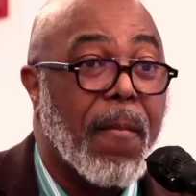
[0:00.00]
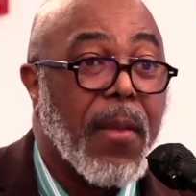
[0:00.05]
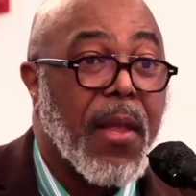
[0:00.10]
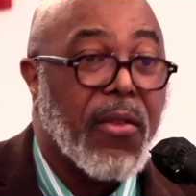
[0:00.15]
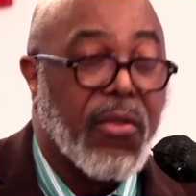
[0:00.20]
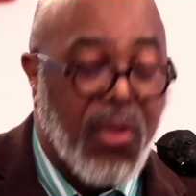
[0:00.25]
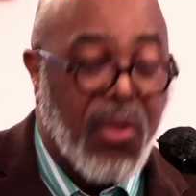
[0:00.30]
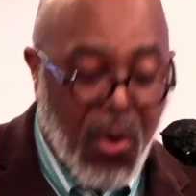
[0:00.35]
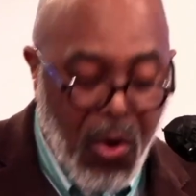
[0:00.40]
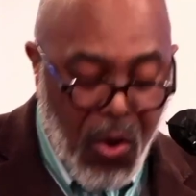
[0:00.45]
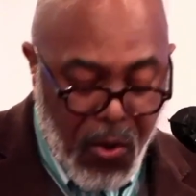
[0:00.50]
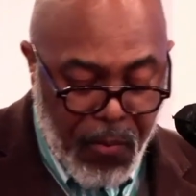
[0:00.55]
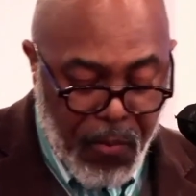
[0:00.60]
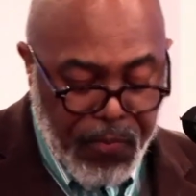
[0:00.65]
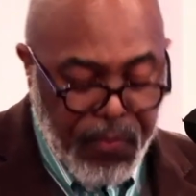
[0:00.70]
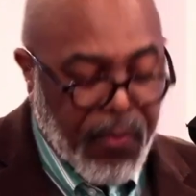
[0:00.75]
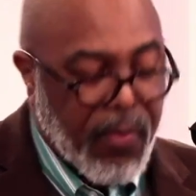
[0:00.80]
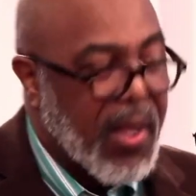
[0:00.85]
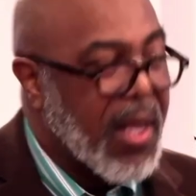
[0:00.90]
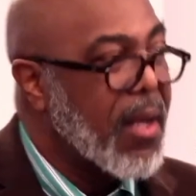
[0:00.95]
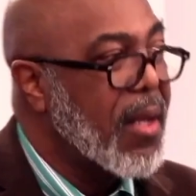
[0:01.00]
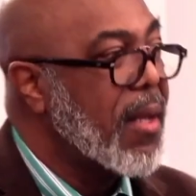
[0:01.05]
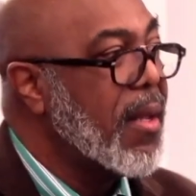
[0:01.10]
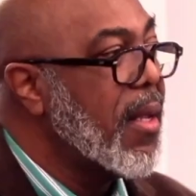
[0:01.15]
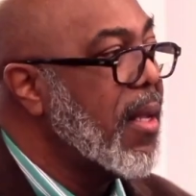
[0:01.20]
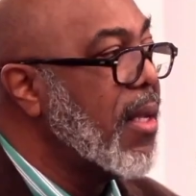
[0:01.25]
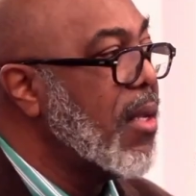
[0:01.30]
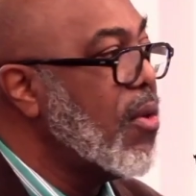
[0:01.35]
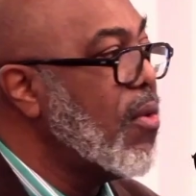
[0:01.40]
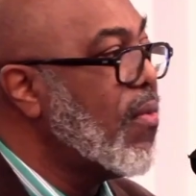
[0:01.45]
So
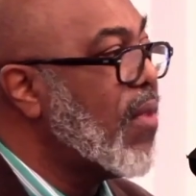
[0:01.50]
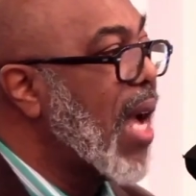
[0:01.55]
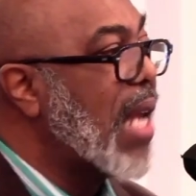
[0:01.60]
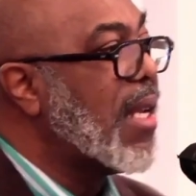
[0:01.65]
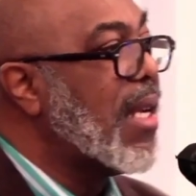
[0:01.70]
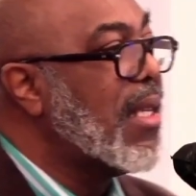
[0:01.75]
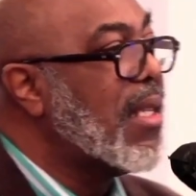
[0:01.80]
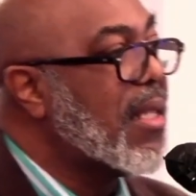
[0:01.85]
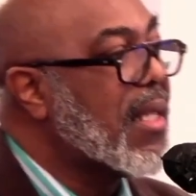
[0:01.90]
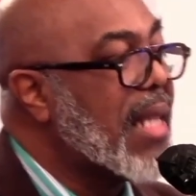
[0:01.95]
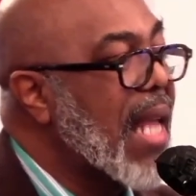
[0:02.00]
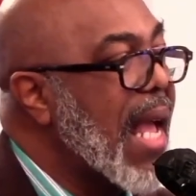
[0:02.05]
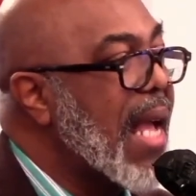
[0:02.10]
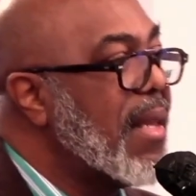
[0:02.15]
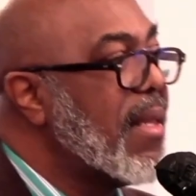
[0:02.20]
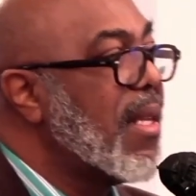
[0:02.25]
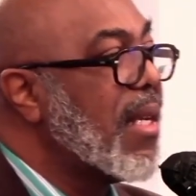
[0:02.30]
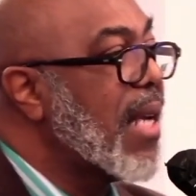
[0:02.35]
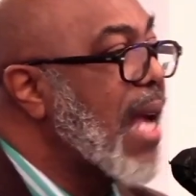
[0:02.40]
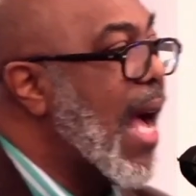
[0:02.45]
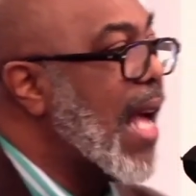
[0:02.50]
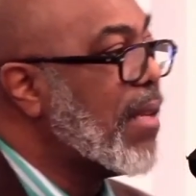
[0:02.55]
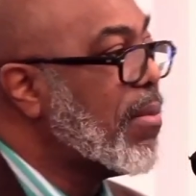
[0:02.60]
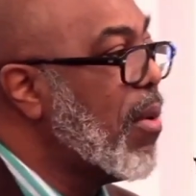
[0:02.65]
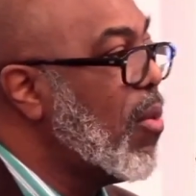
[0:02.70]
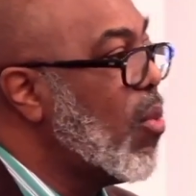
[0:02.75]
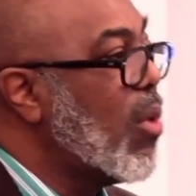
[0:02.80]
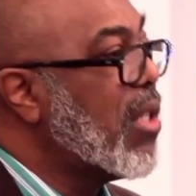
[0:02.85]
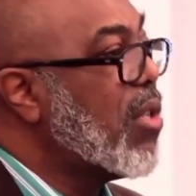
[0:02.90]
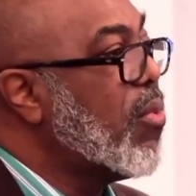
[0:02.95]
you've got to understand the gospel
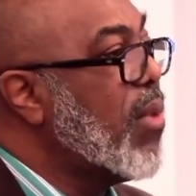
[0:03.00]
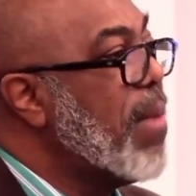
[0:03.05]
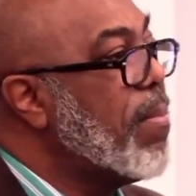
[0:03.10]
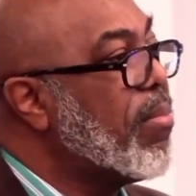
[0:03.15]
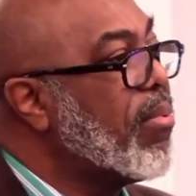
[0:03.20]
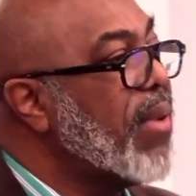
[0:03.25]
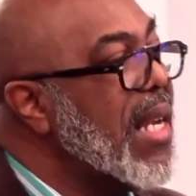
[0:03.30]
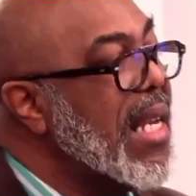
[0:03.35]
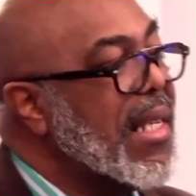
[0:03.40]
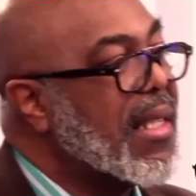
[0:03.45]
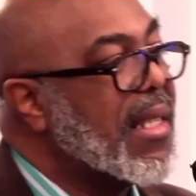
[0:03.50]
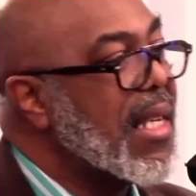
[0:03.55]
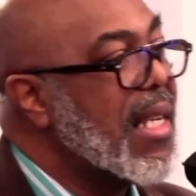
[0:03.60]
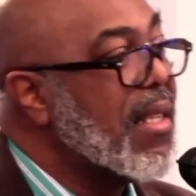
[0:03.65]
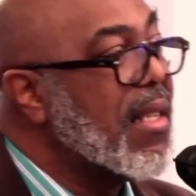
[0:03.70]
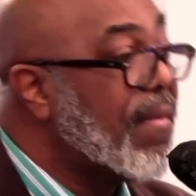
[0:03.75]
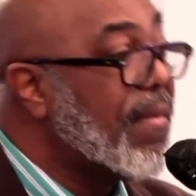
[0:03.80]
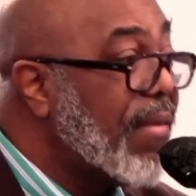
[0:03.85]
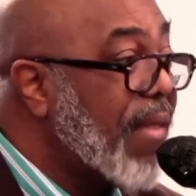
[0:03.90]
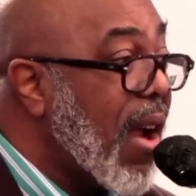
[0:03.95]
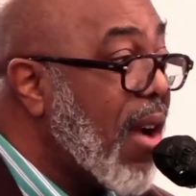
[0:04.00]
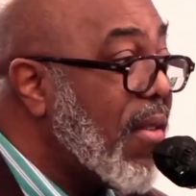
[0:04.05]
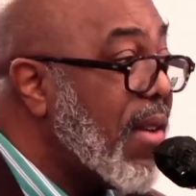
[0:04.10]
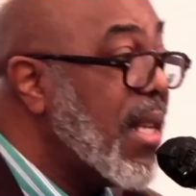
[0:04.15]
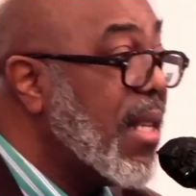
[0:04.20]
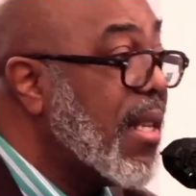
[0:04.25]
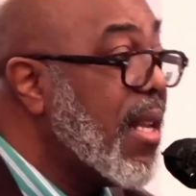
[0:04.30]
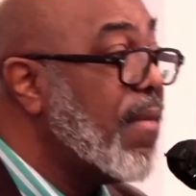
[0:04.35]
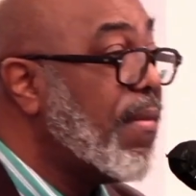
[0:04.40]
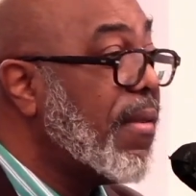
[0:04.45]
which we preach is very
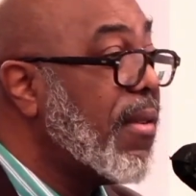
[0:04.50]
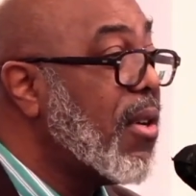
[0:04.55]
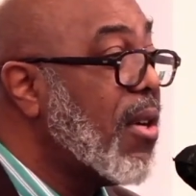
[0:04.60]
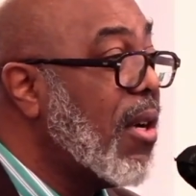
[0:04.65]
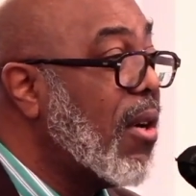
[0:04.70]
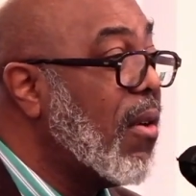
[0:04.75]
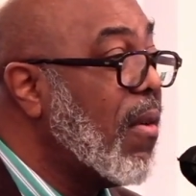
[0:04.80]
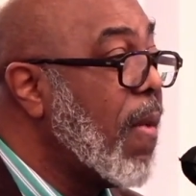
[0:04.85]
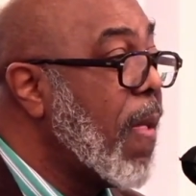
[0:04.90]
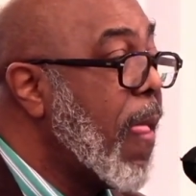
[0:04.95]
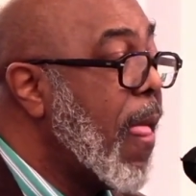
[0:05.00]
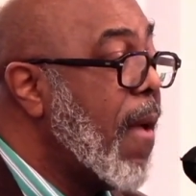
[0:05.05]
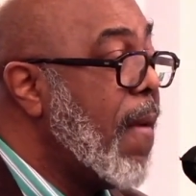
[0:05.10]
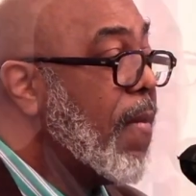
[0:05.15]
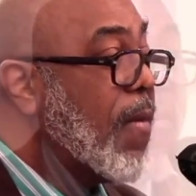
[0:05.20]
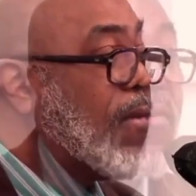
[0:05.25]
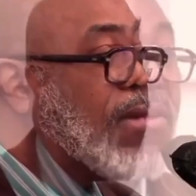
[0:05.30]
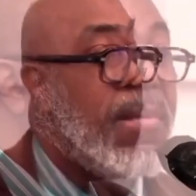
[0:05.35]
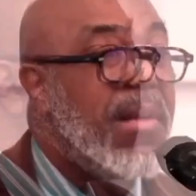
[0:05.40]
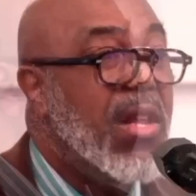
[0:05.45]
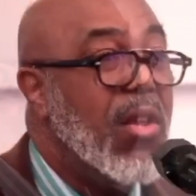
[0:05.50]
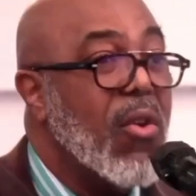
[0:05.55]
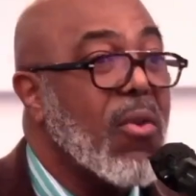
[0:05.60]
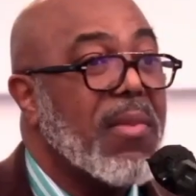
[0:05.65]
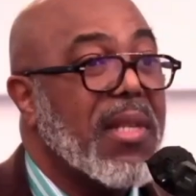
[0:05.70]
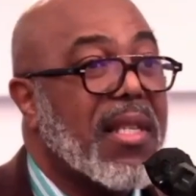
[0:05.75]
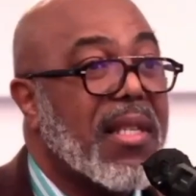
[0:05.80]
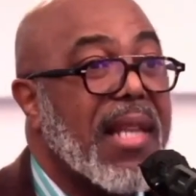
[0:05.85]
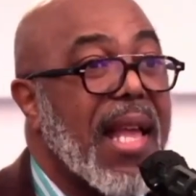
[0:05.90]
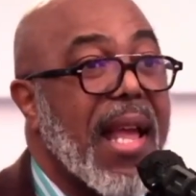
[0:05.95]
difficult from a human
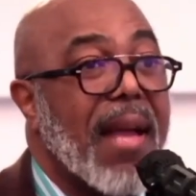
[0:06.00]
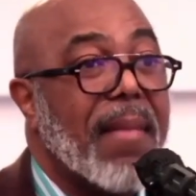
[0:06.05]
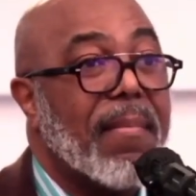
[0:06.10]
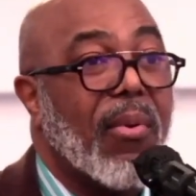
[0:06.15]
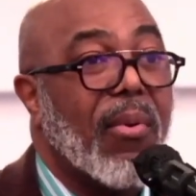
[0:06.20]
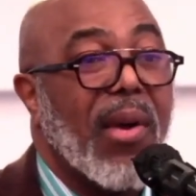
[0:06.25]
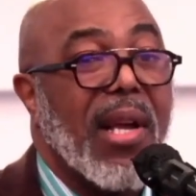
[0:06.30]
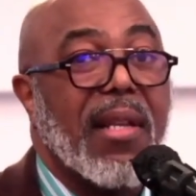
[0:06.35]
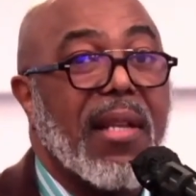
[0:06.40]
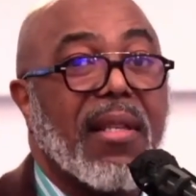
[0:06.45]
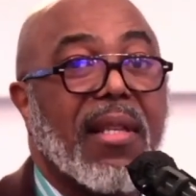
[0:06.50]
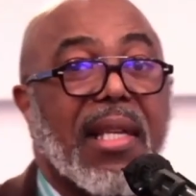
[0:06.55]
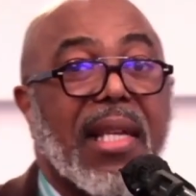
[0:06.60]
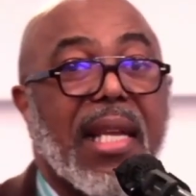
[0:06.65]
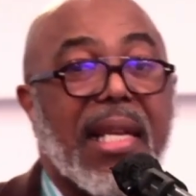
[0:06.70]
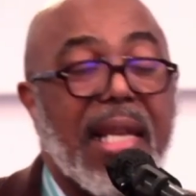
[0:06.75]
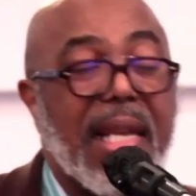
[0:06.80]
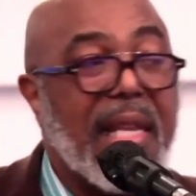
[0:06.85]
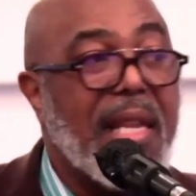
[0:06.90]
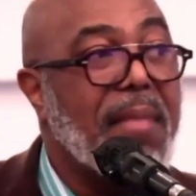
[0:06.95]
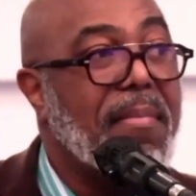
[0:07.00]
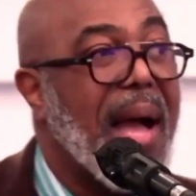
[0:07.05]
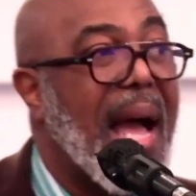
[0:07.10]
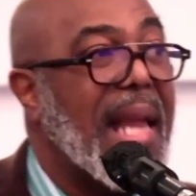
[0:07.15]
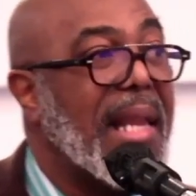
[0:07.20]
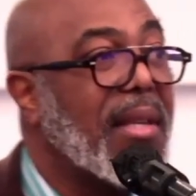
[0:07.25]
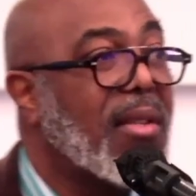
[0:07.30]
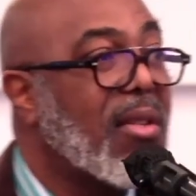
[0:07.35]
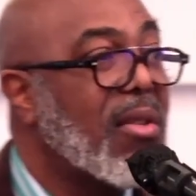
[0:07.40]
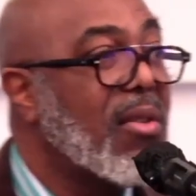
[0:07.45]
standpoint to get
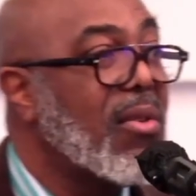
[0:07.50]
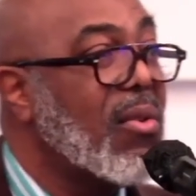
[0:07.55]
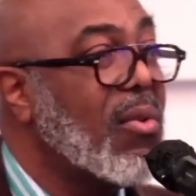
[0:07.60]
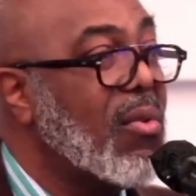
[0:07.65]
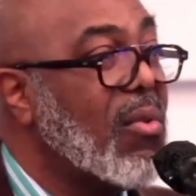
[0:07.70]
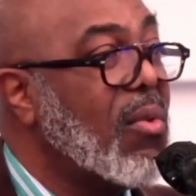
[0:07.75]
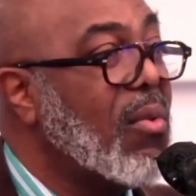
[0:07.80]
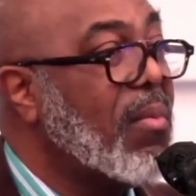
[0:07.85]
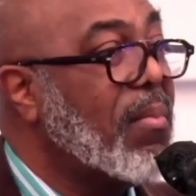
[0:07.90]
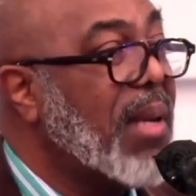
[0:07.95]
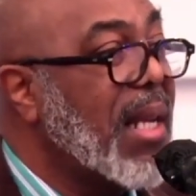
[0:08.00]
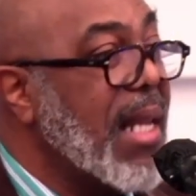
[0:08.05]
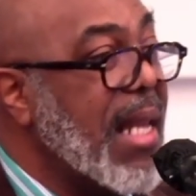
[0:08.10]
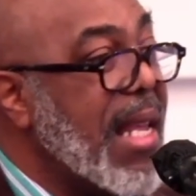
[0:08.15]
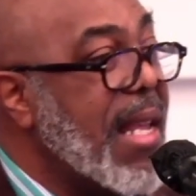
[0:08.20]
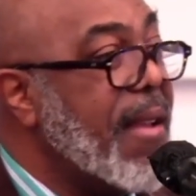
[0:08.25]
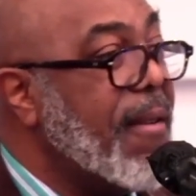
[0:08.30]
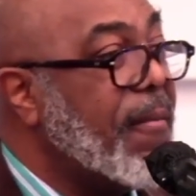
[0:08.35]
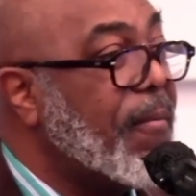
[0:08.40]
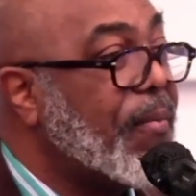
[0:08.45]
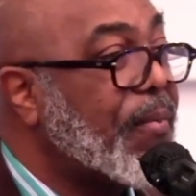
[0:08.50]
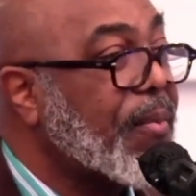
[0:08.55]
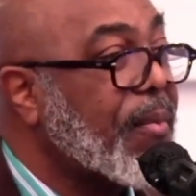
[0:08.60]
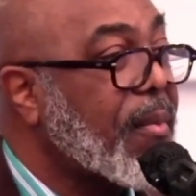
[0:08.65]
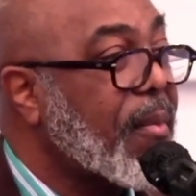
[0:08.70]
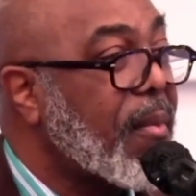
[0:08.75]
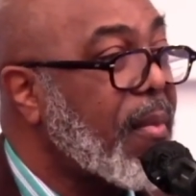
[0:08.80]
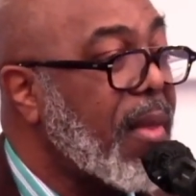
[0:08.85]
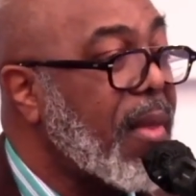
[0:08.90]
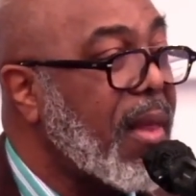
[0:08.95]
anybody to believe.
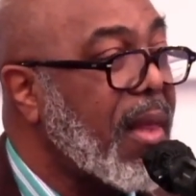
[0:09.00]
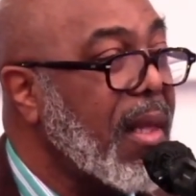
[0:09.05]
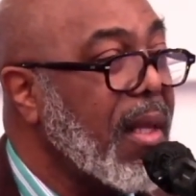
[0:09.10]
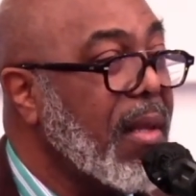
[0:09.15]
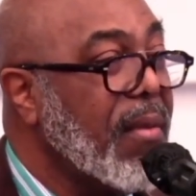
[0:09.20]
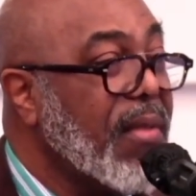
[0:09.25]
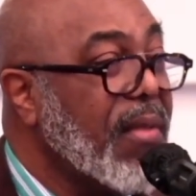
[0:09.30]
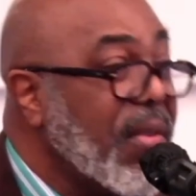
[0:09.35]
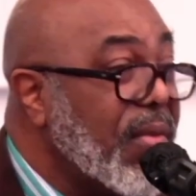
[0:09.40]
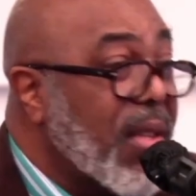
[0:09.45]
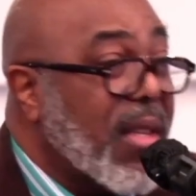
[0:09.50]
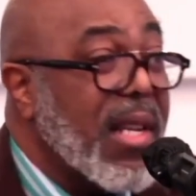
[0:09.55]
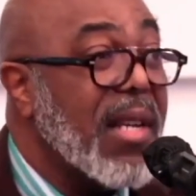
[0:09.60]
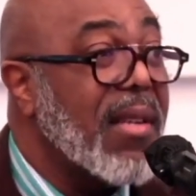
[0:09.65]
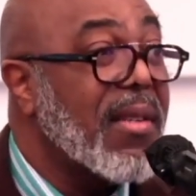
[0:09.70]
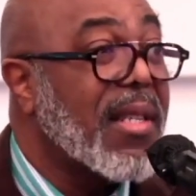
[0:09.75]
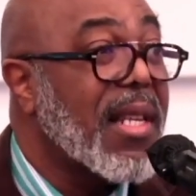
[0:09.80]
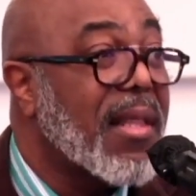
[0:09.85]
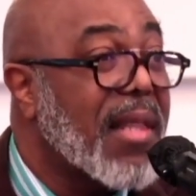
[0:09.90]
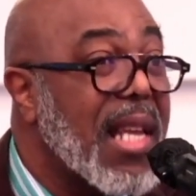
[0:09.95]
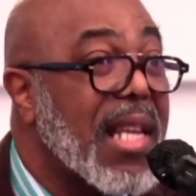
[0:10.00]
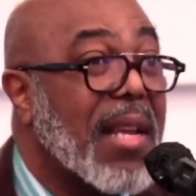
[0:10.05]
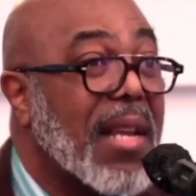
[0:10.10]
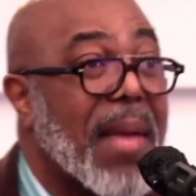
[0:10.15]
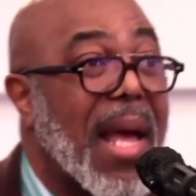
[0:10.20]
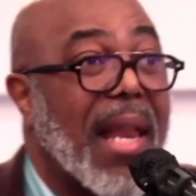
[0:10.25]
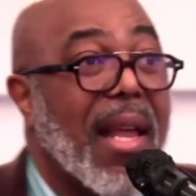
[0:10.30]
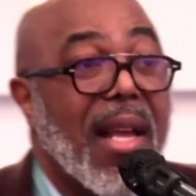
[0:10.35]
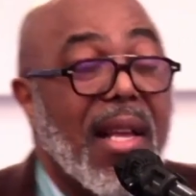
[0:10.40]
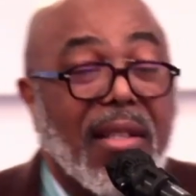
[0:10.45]
Seriously, think about it.